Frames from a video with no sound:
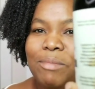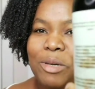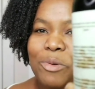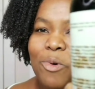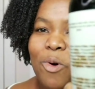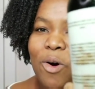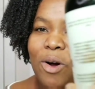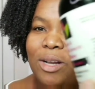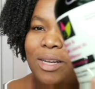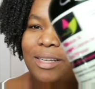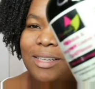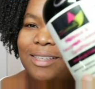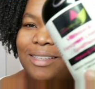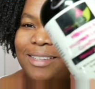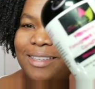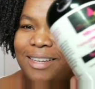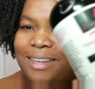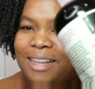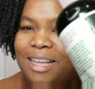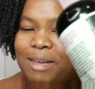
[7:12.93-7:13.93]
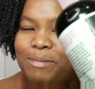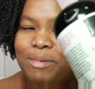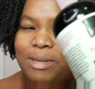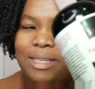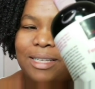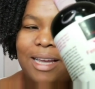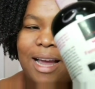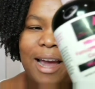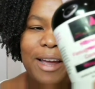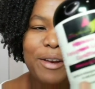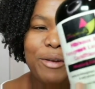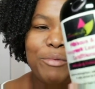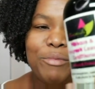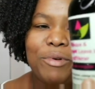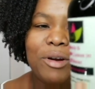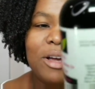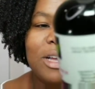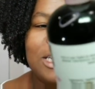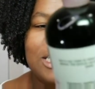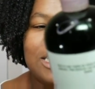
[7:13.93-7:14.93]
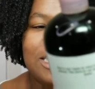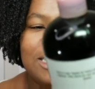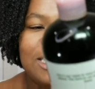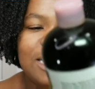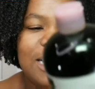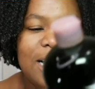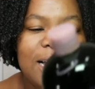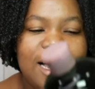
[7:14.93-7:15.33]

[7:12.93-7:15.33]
be warned, the labels kind of run.